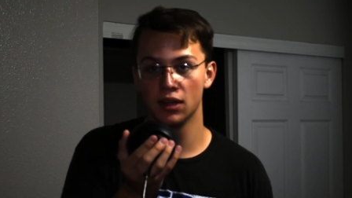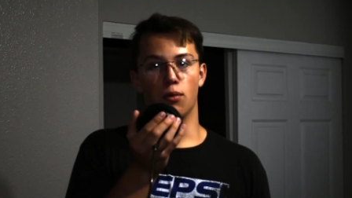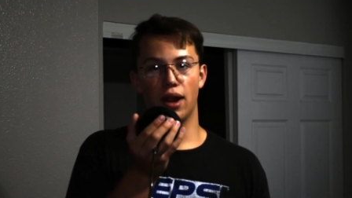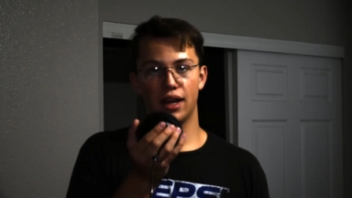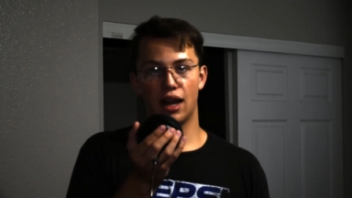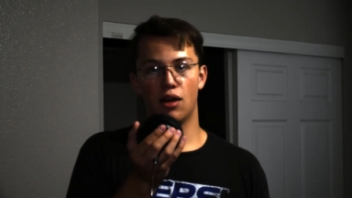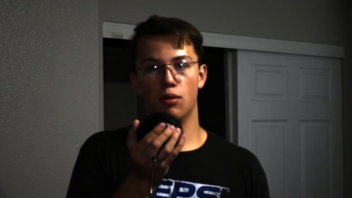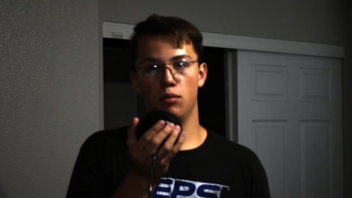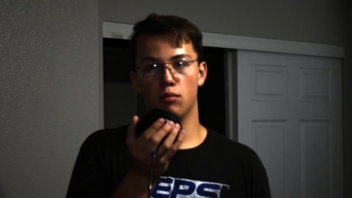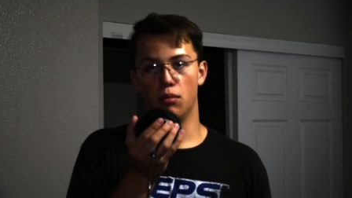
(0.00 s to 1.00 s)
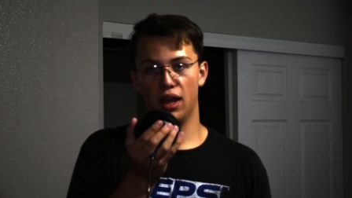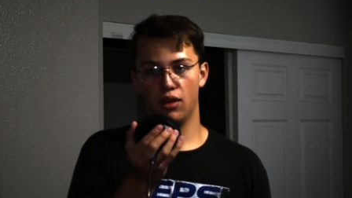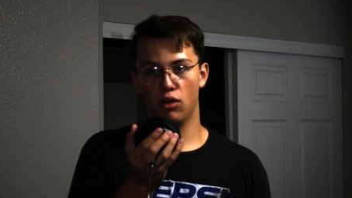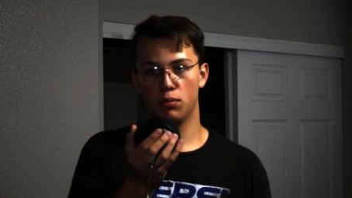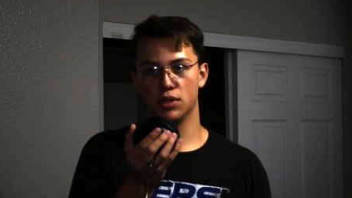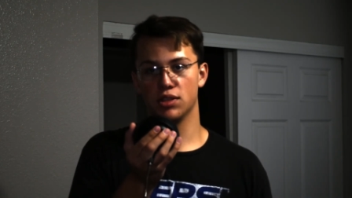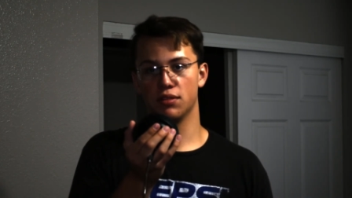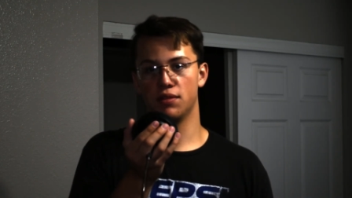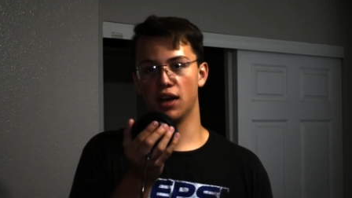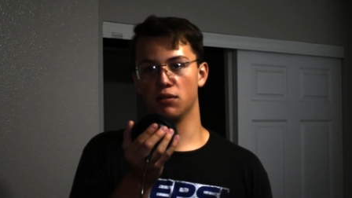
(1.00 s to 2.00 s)
Right now, my hope is
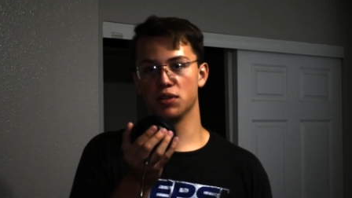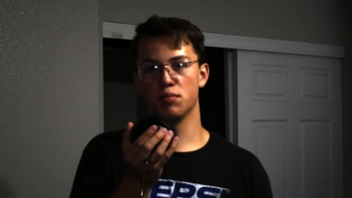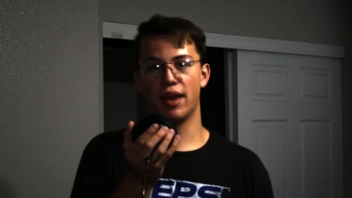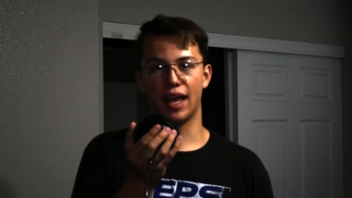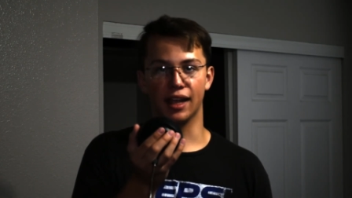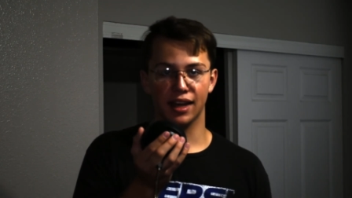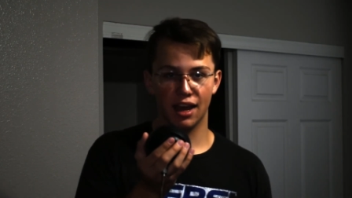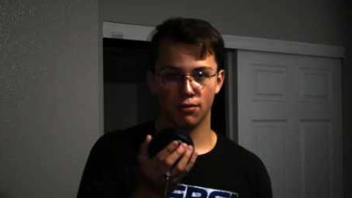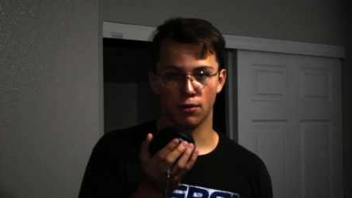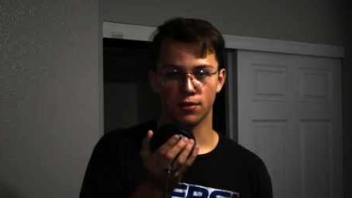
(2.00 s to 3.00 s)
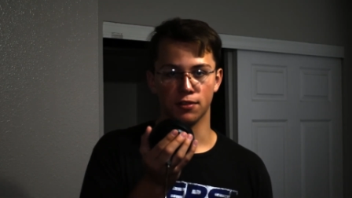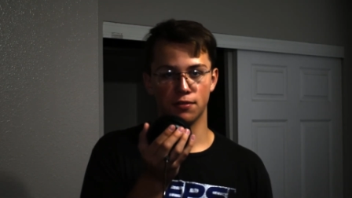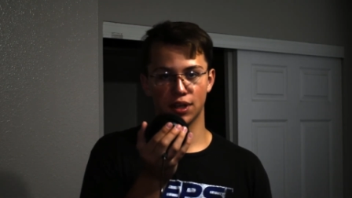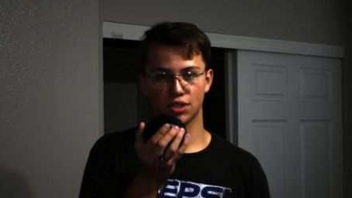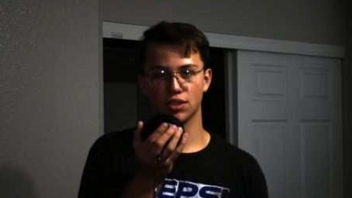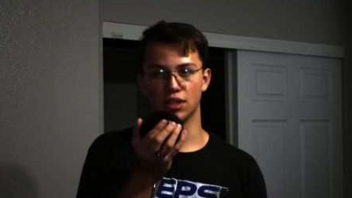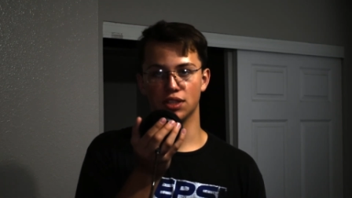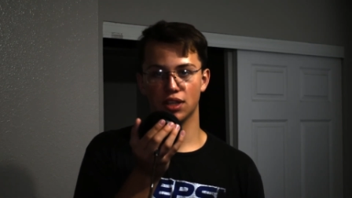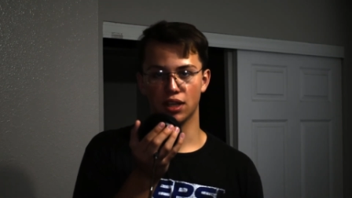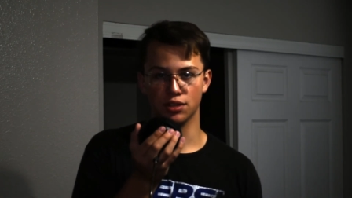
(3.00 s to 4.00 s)
that Valve is making an effort to fix
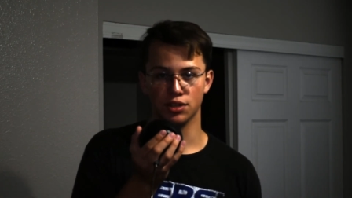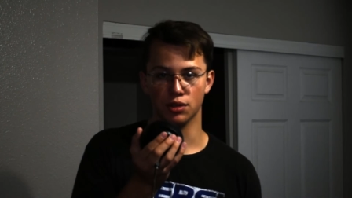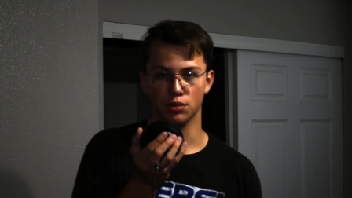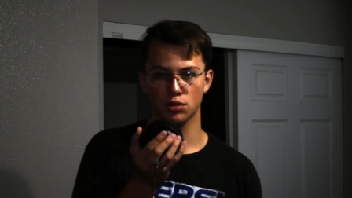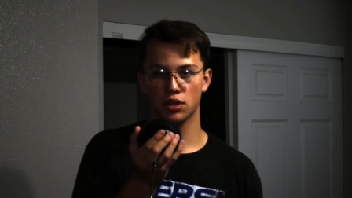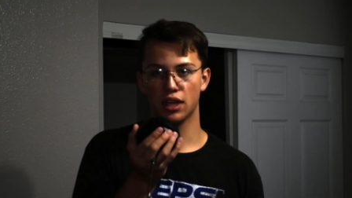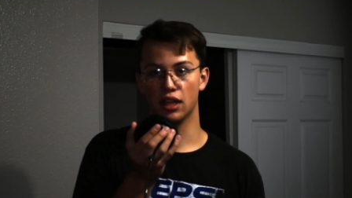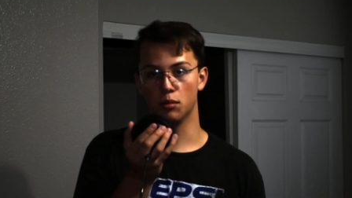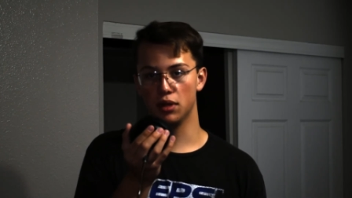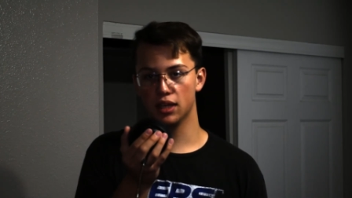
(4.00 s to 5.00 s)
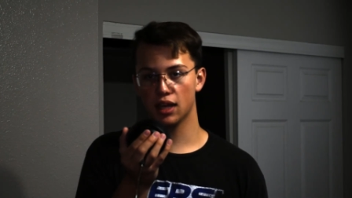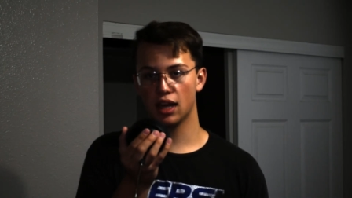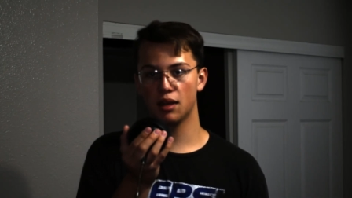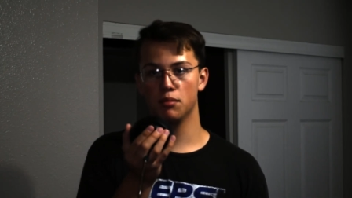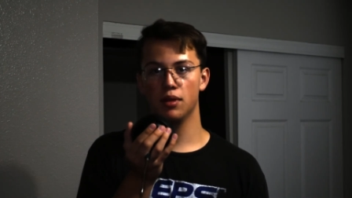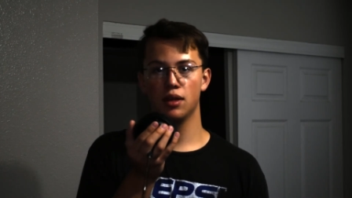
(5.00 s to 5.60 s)
these issues. In the meantime,